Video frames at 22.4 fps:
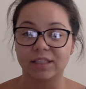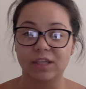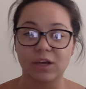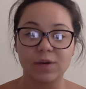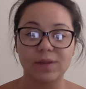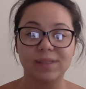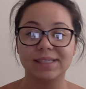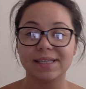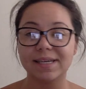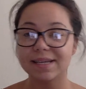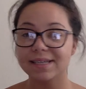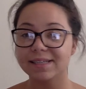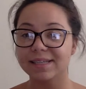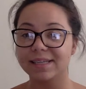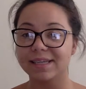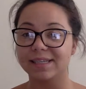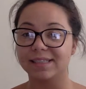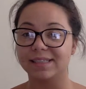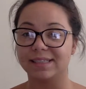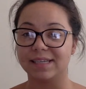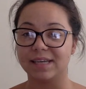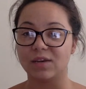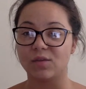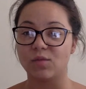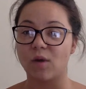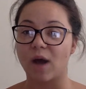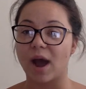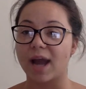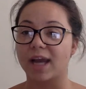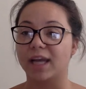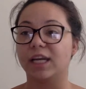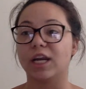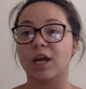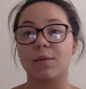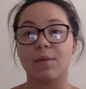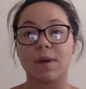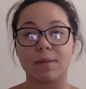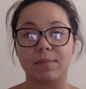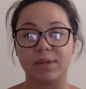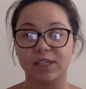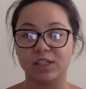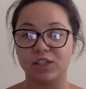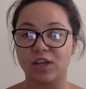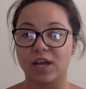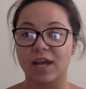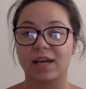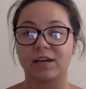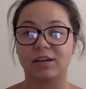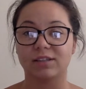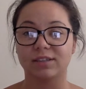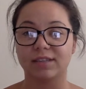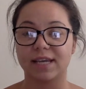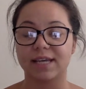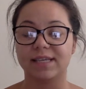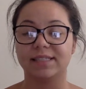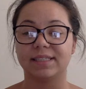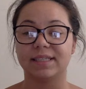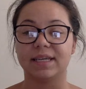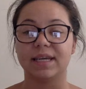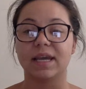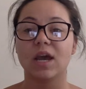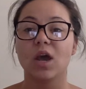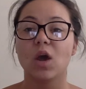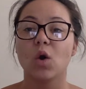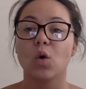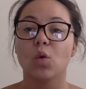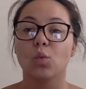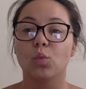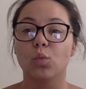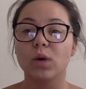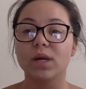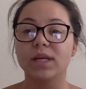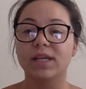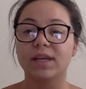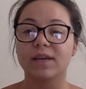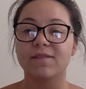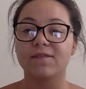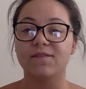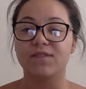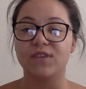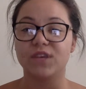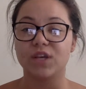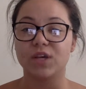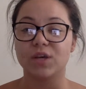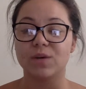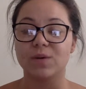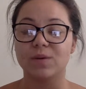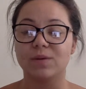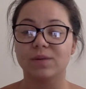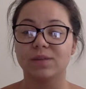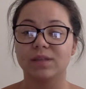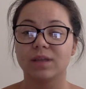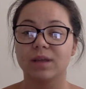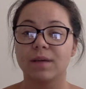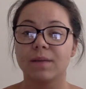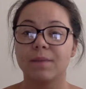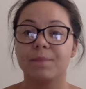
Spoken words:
So it's easy to see why, maybe Jan or Stacey would confuse